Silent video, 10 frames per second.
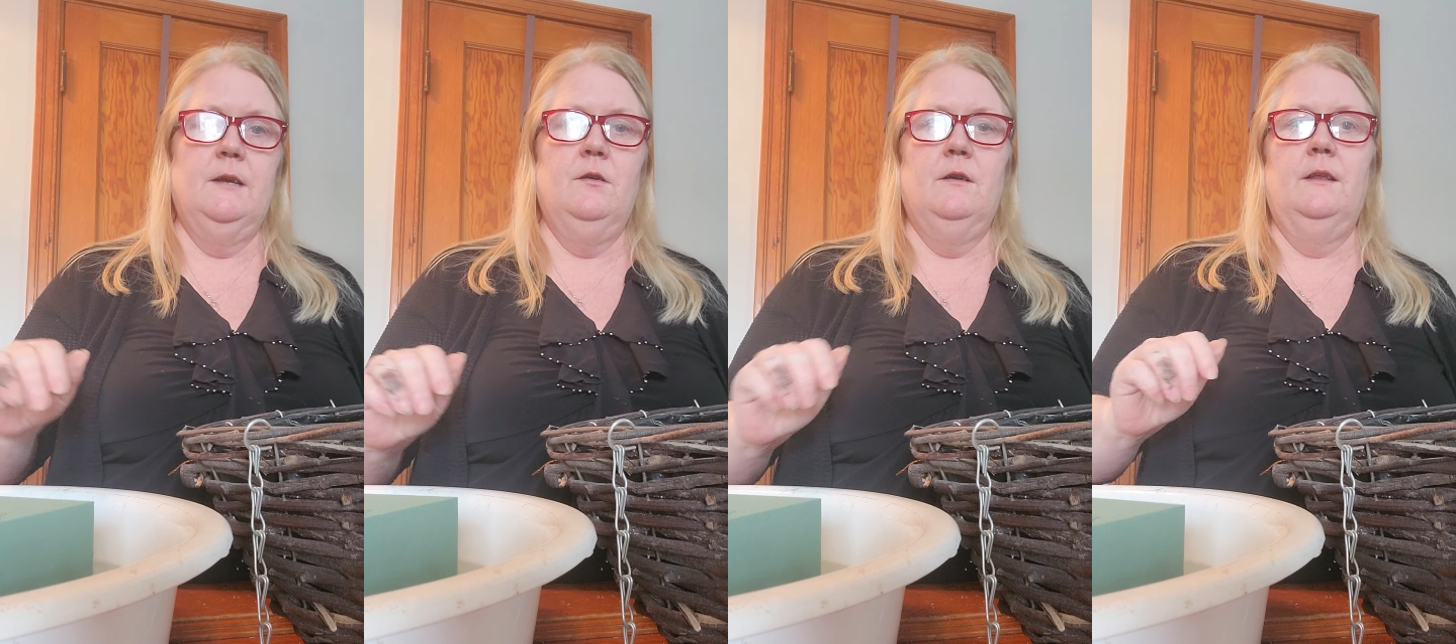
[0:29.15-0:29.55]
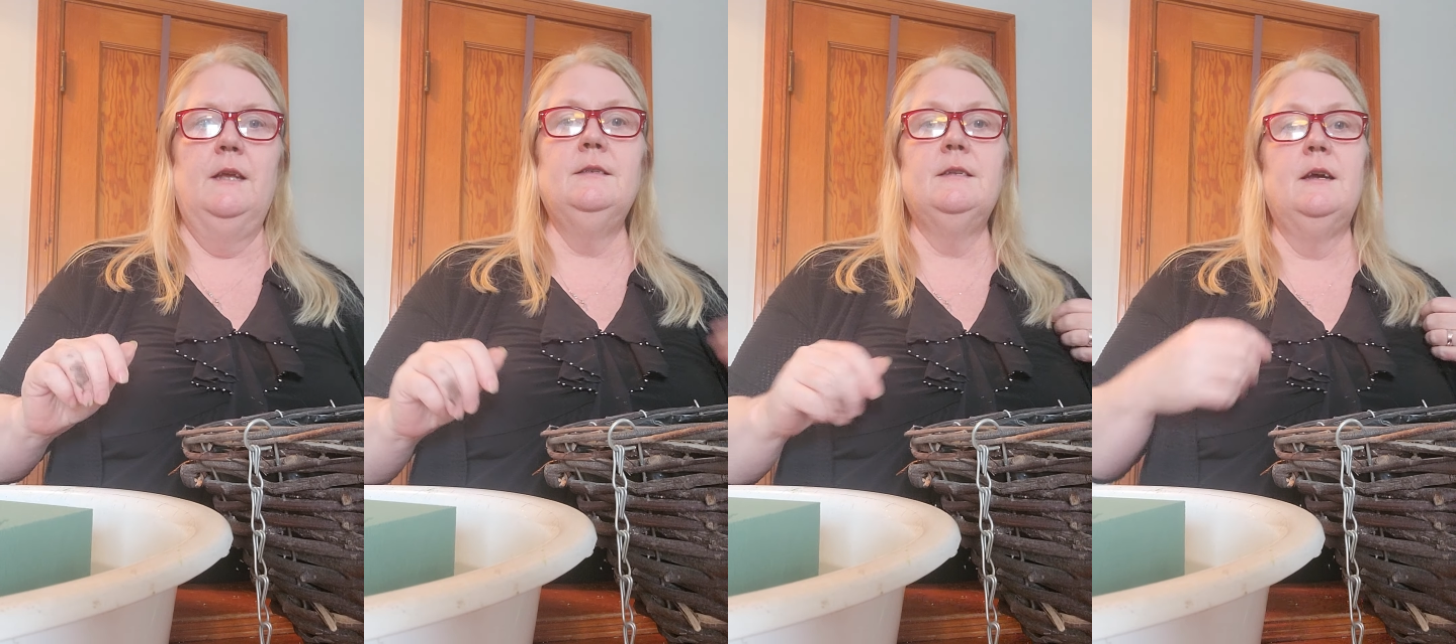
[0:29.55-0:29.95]
not on the
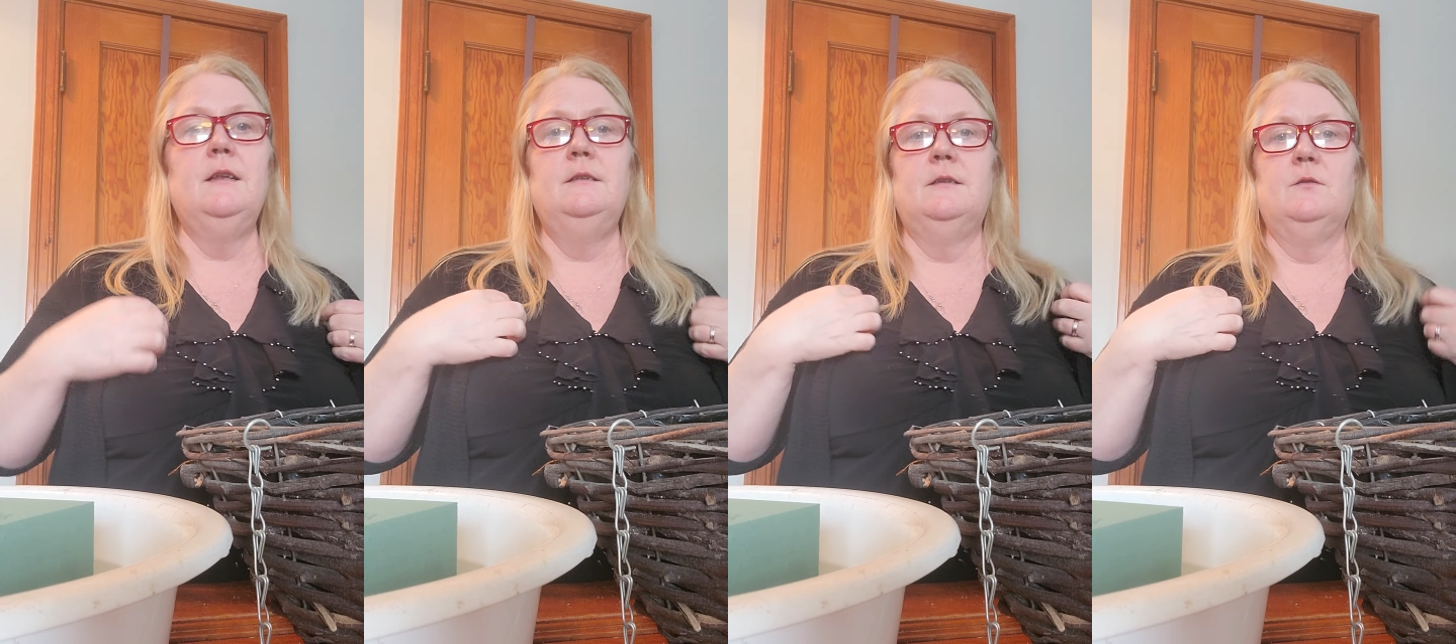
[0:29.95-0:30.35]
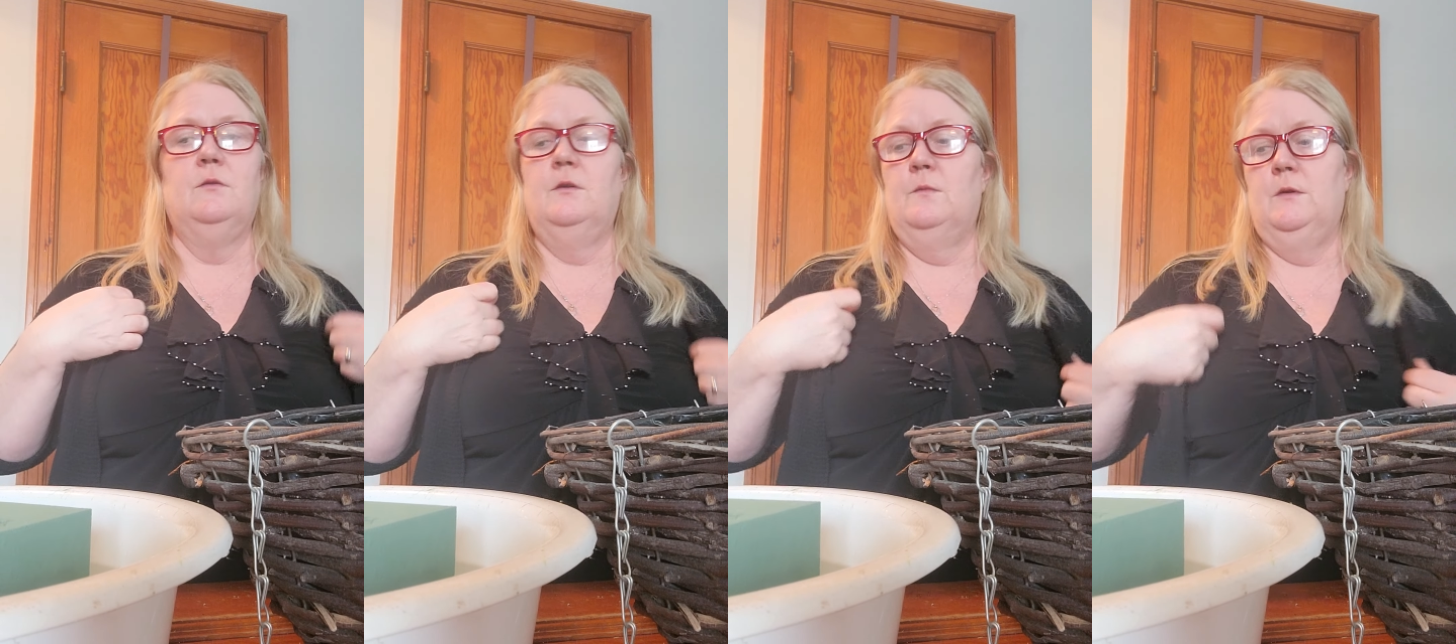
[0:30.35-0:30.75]
inside, so
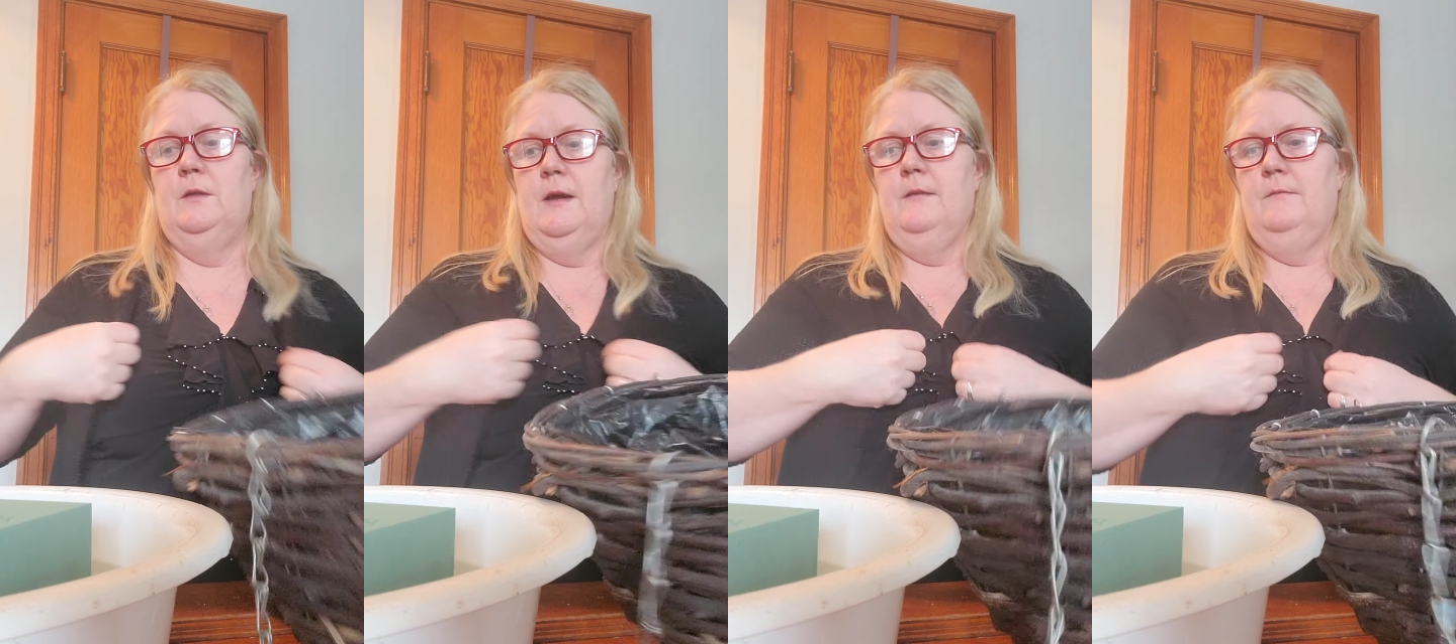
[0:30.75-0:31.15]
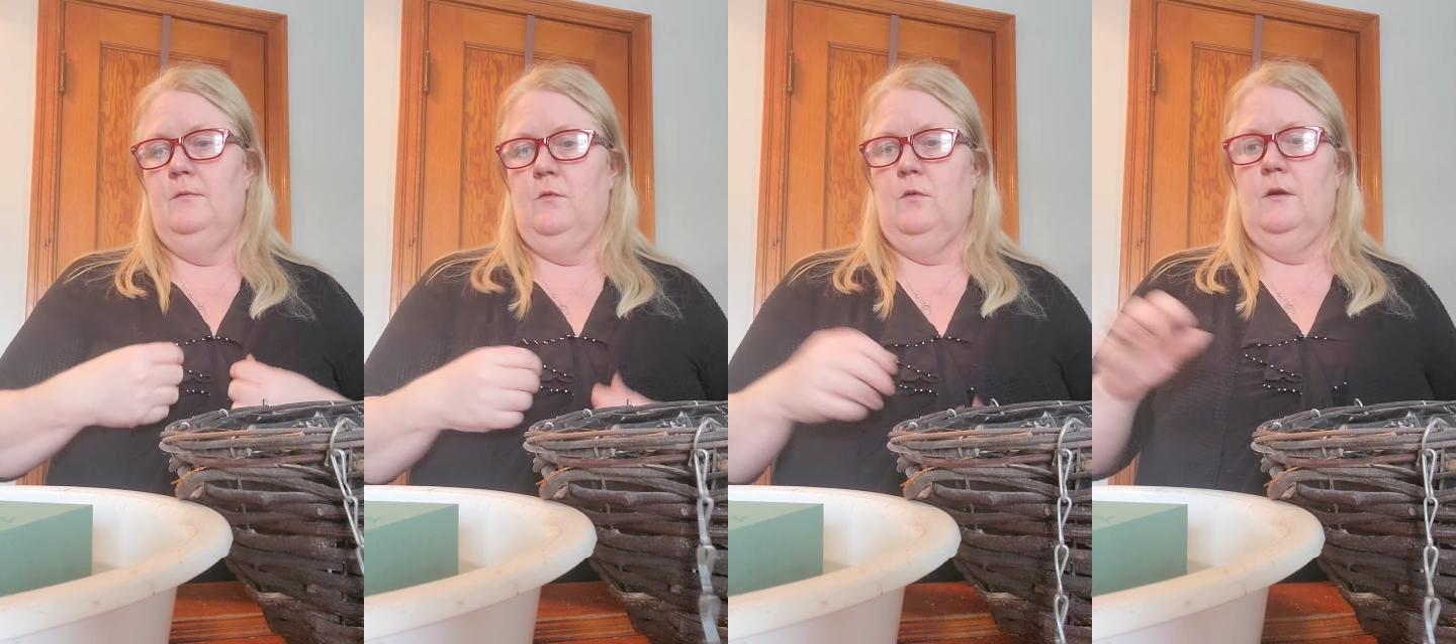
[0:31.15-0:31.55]
you don't want to do that
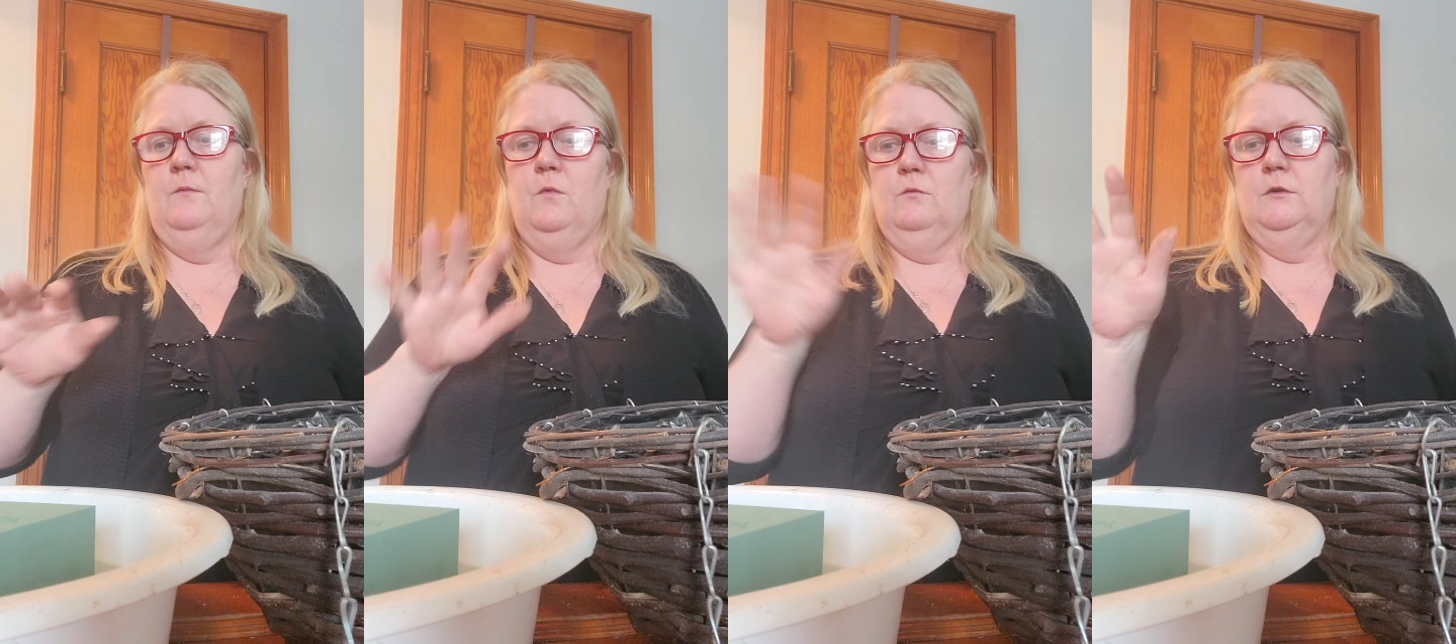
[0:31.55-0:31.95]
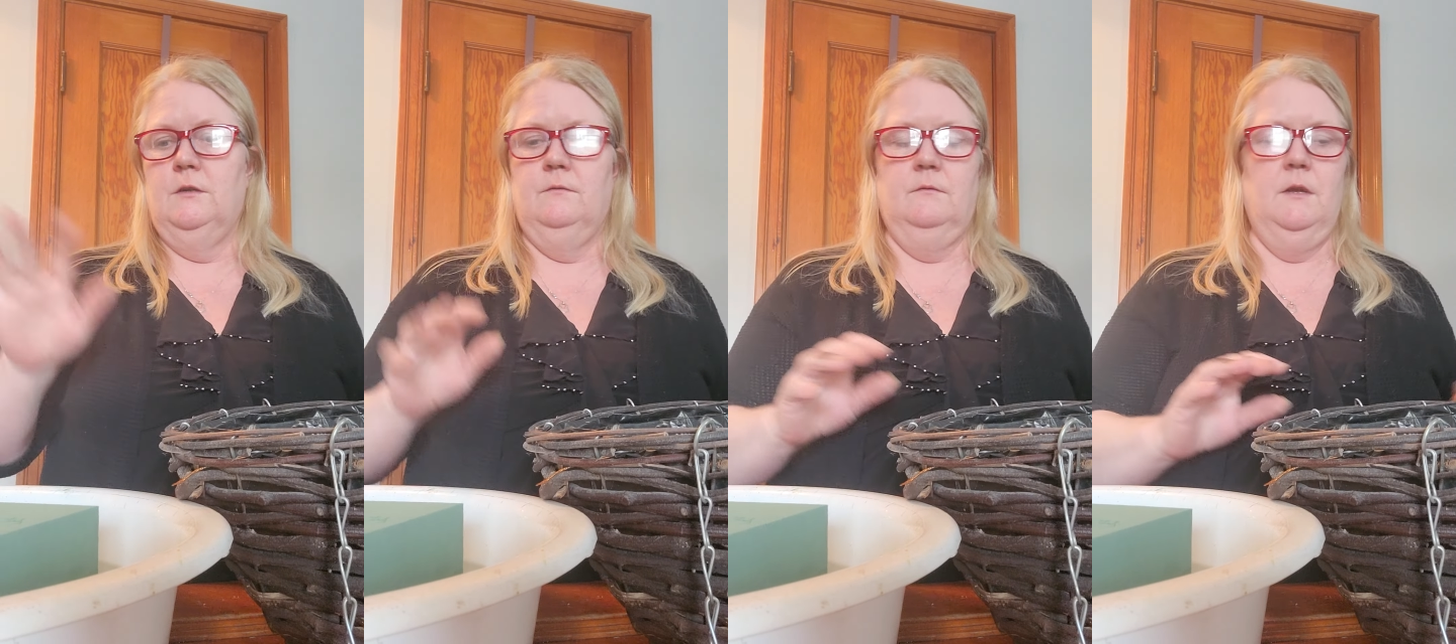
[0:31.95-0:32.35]
or it
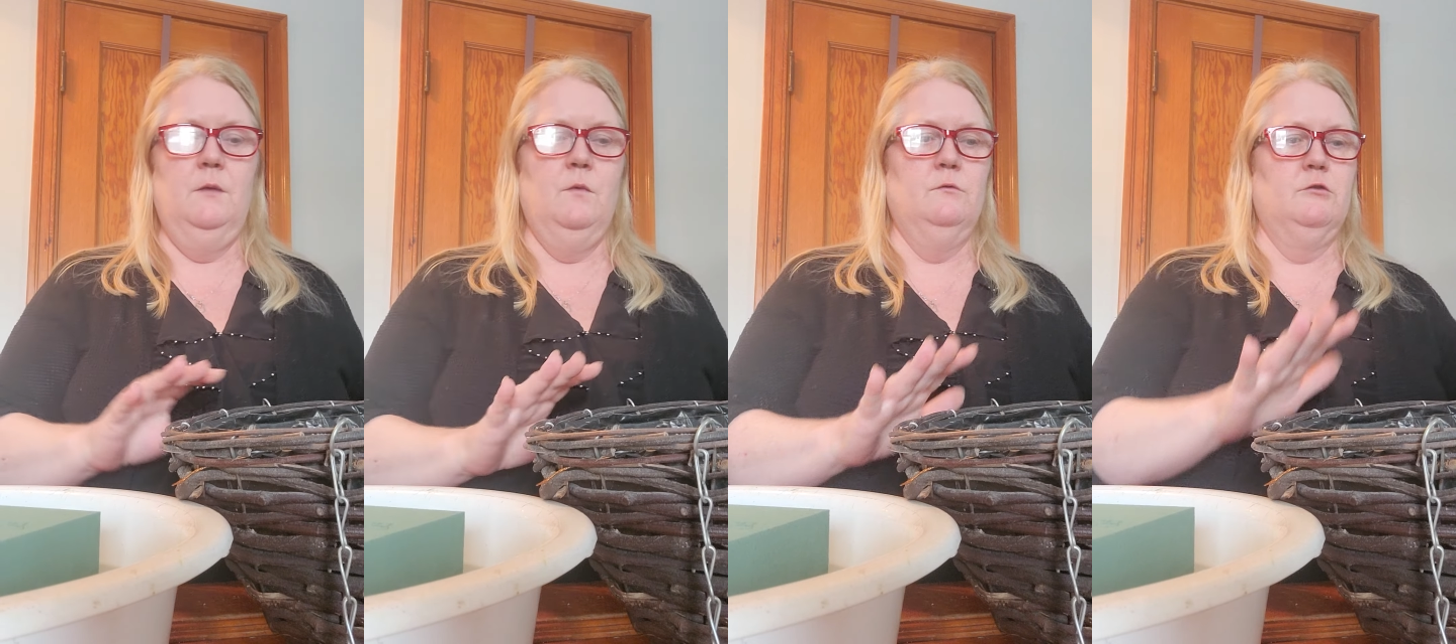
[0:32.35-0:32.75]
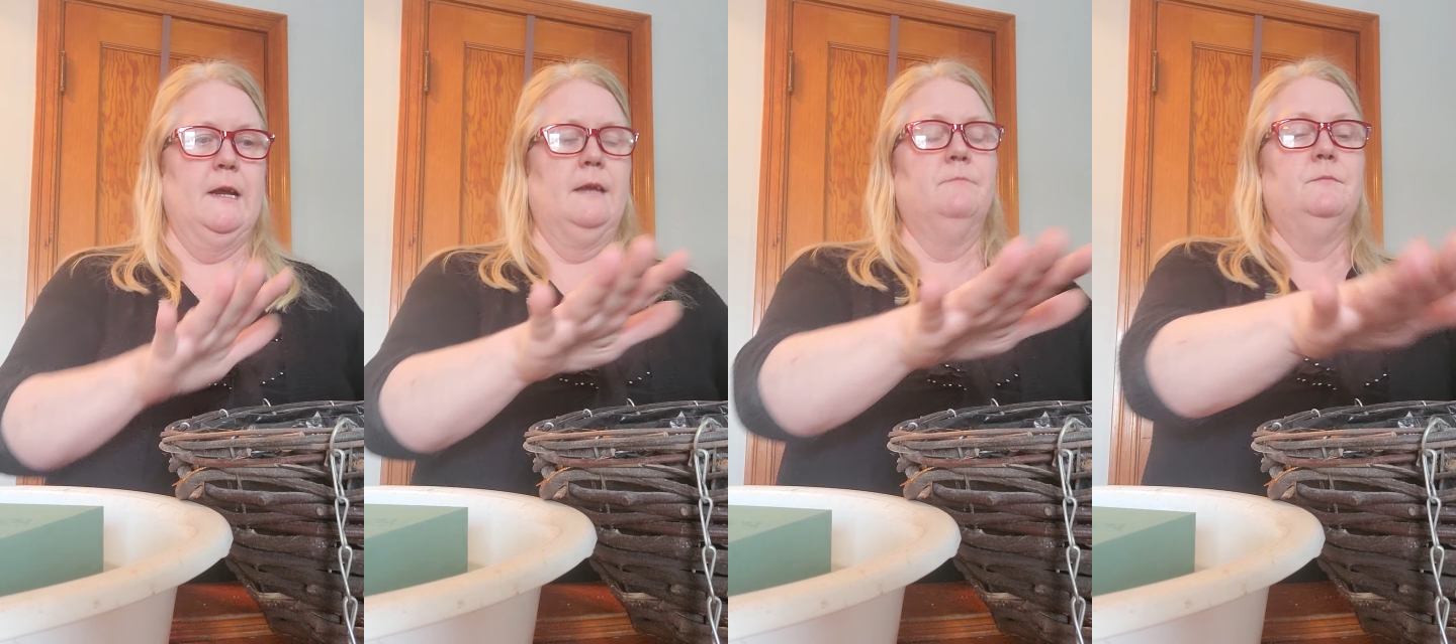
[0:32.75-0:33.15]
won't drink.